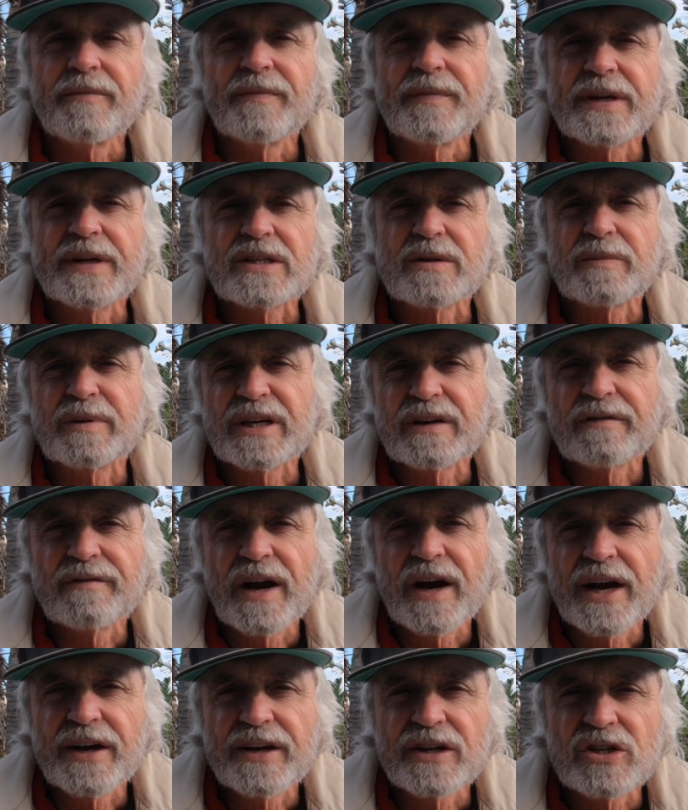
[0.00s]
that's a big
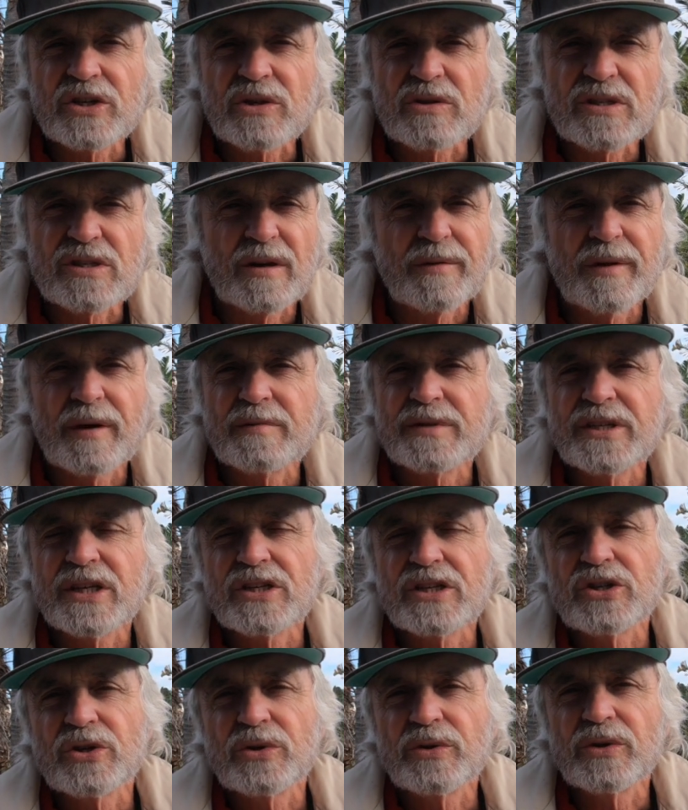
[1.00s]
advantage, because sometimes
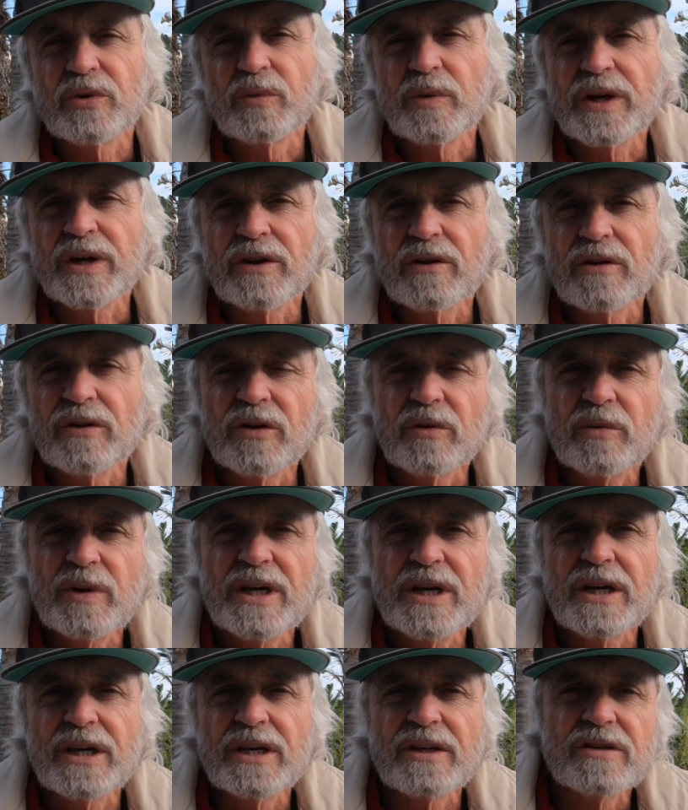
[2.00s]
that's during the week, not in the
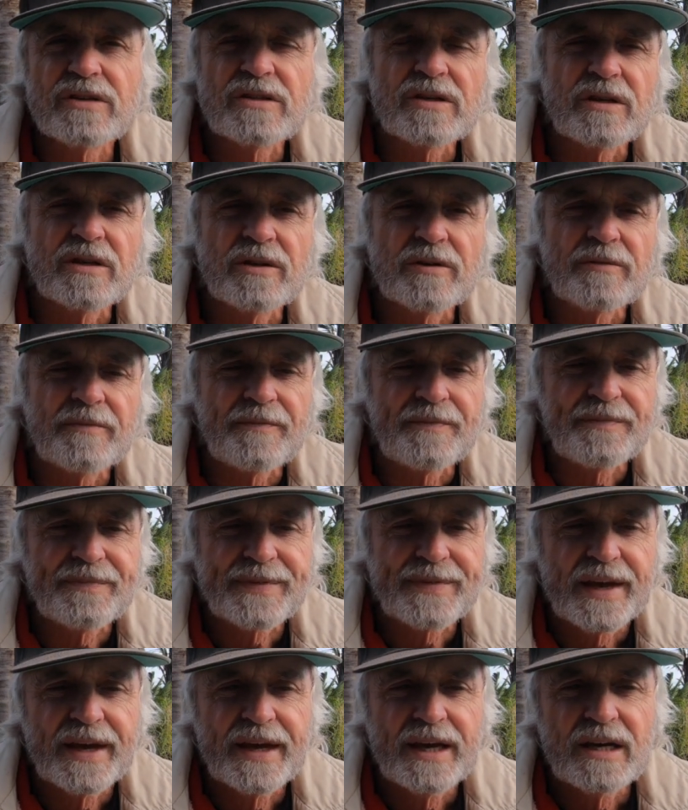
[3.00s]
weekend. So
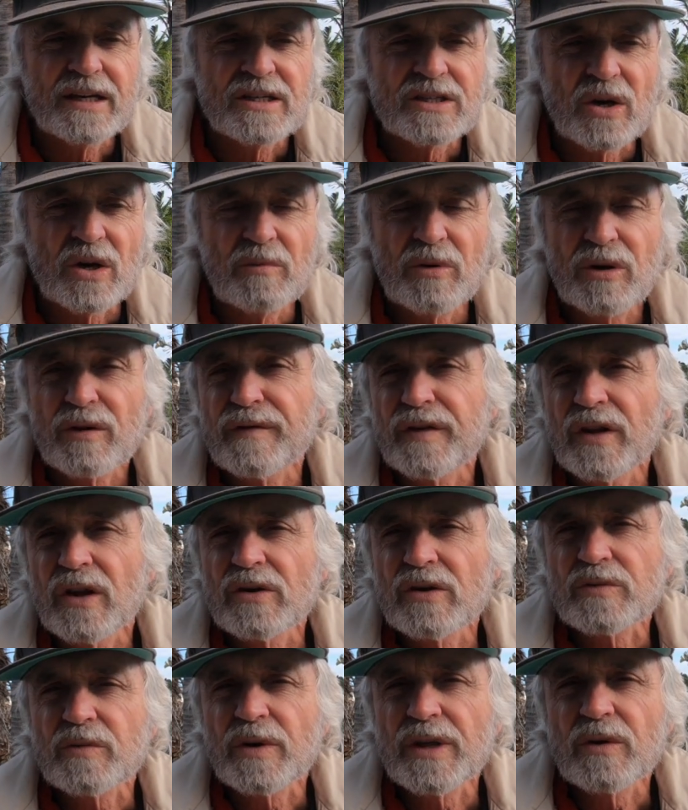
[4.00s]
I'm looking for
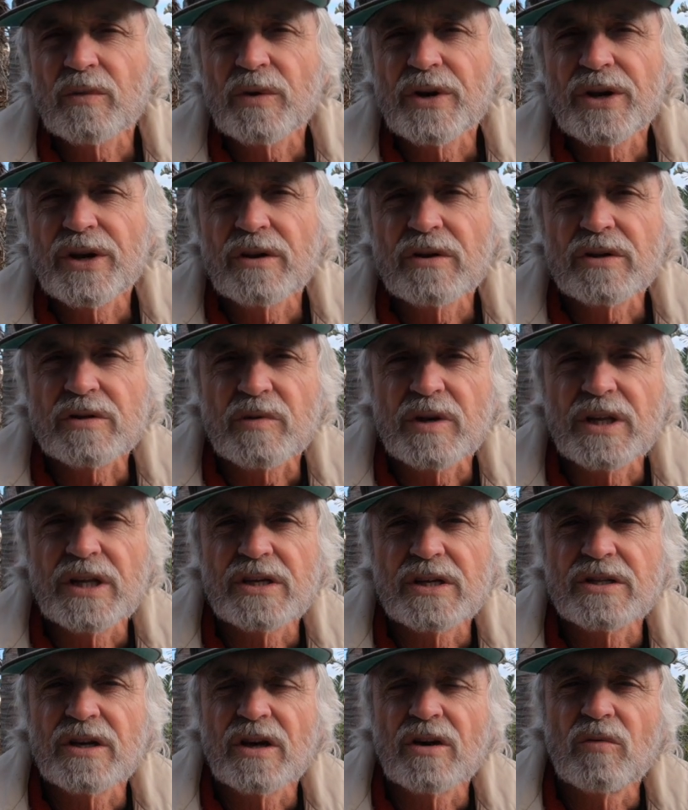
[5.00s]
those weather windows where
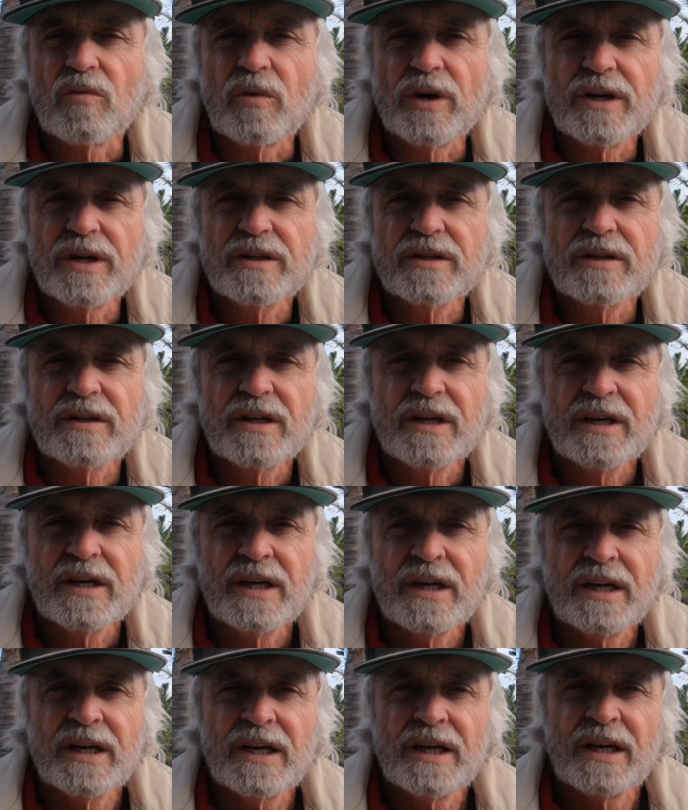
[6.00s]
there's no wind,
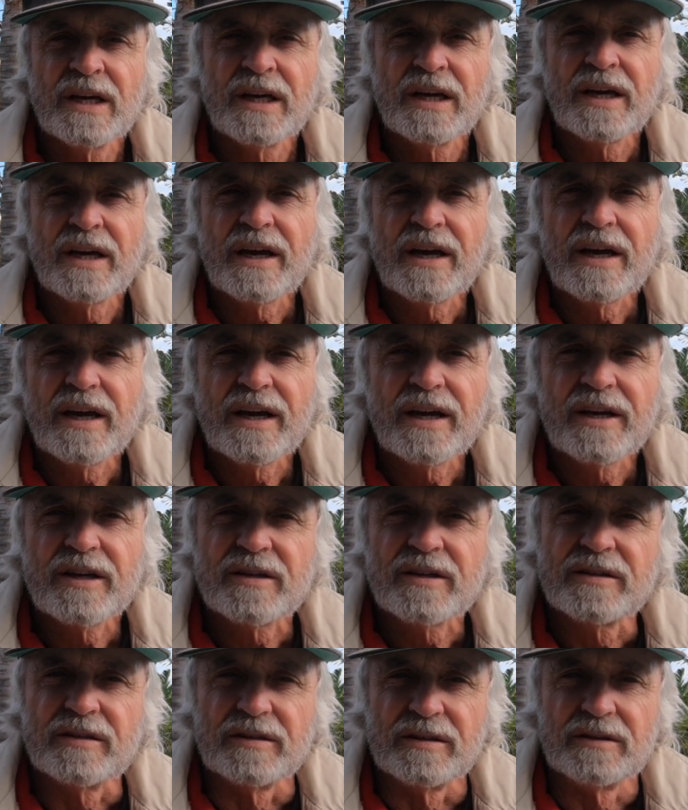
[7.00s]

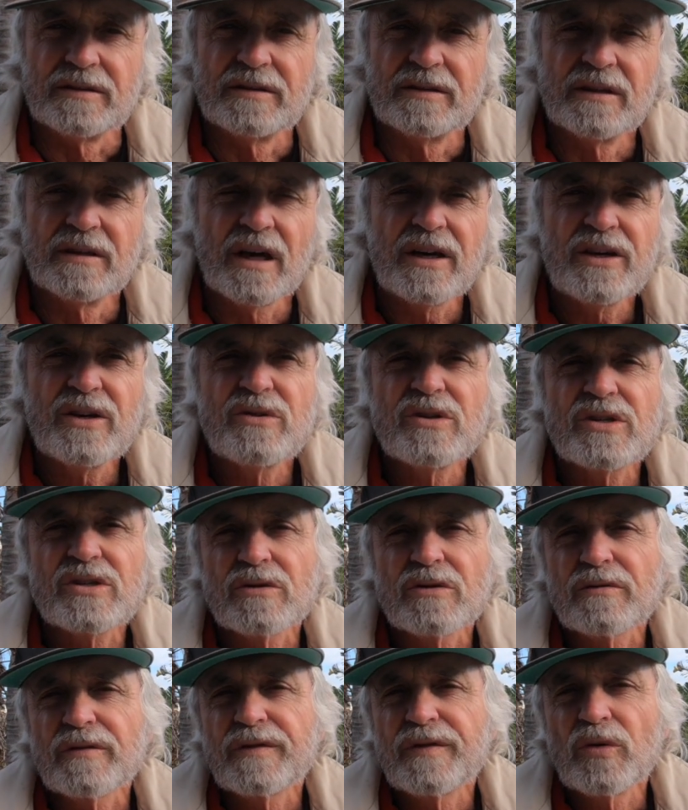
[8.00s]
and I use
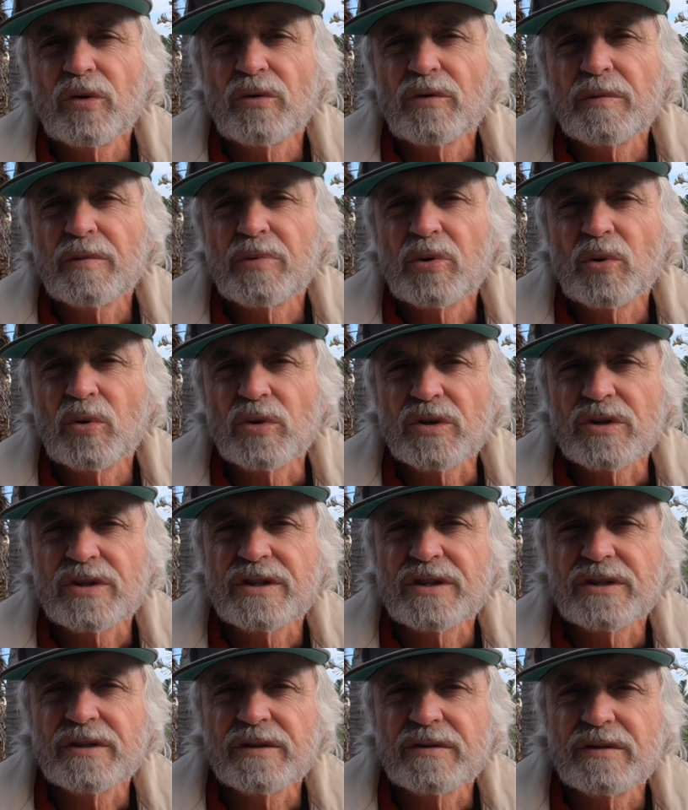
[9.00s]
sort of 4 reports
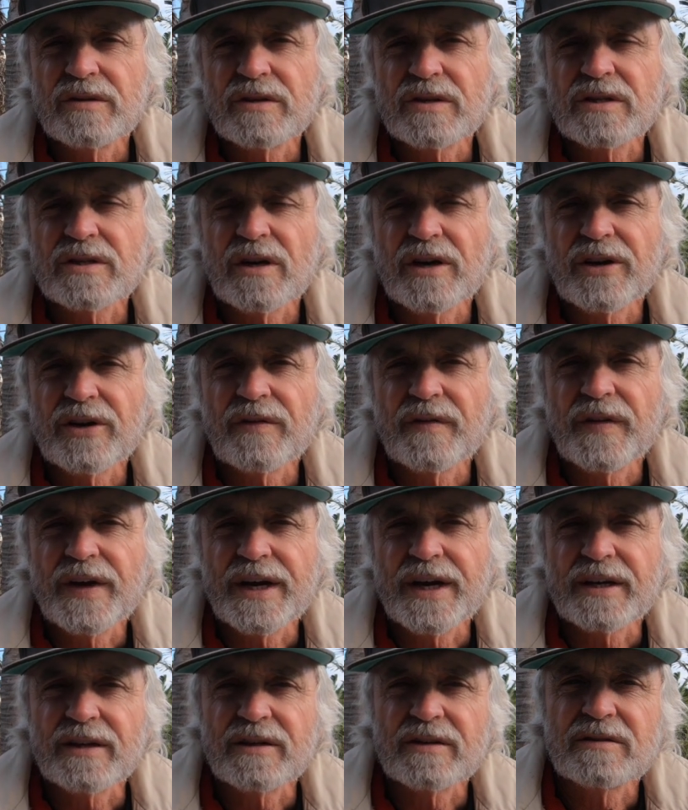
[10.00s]
to decide on
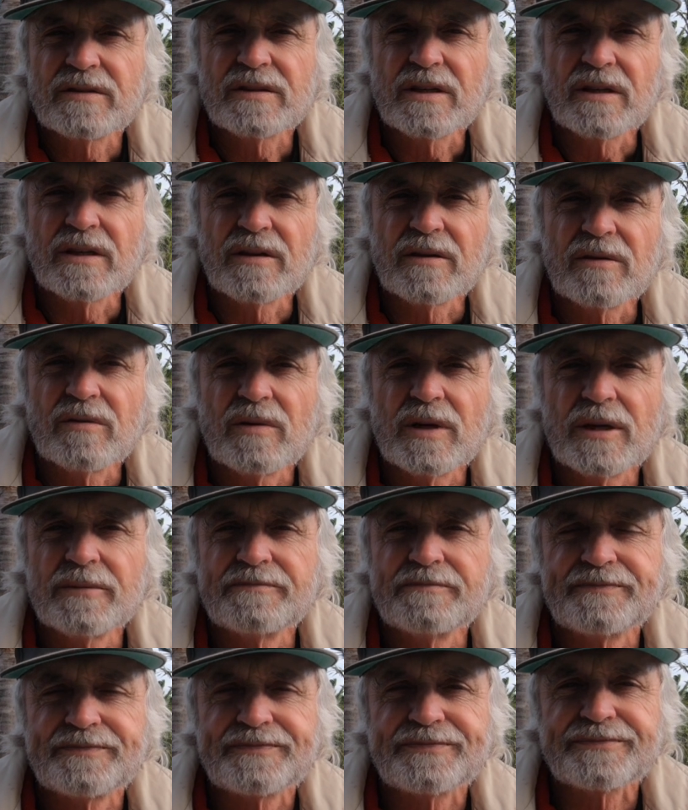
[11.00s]
that. So